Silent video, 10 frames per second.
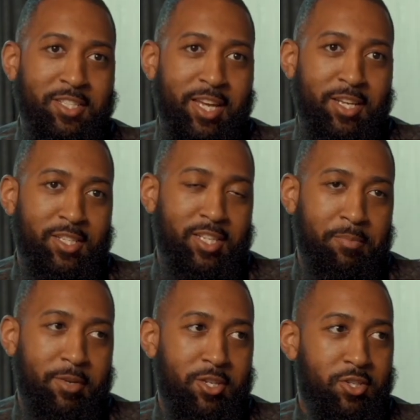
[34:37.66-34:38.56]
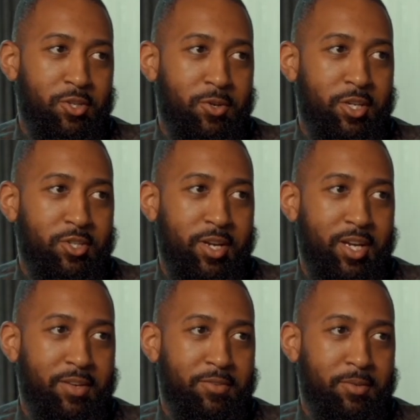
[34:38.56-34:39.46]
It's like me and Shador in the
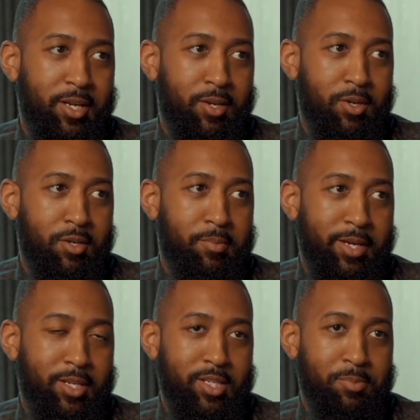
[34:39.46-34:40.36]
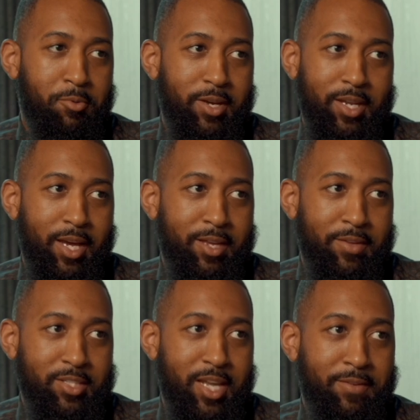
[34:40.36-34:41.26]
draft. You're like, well, at this point,
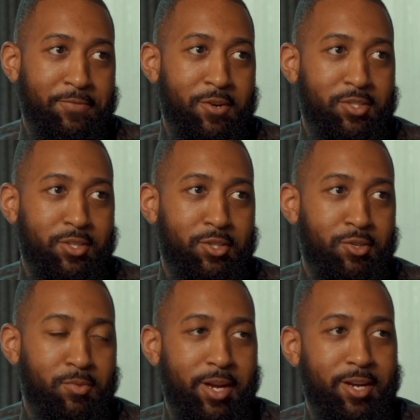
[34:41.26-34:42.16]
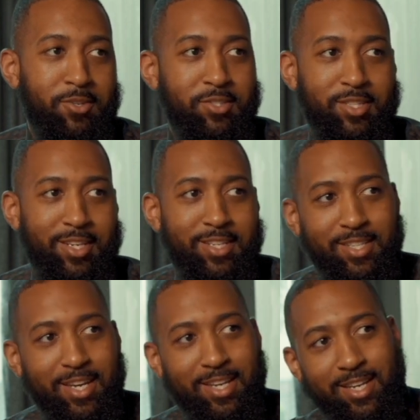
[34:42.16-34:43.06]
if it's not the first or 2 rounds, and then it's
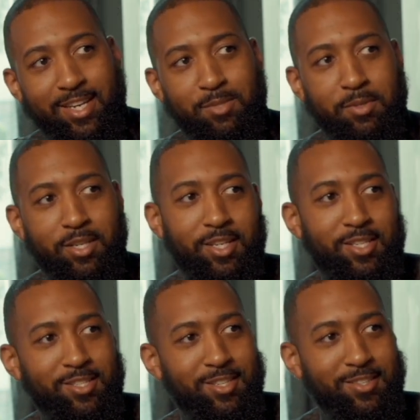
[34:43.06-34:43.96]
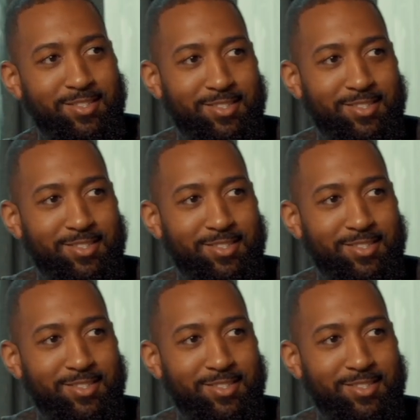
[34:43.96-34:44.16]
like it is what it is, you know.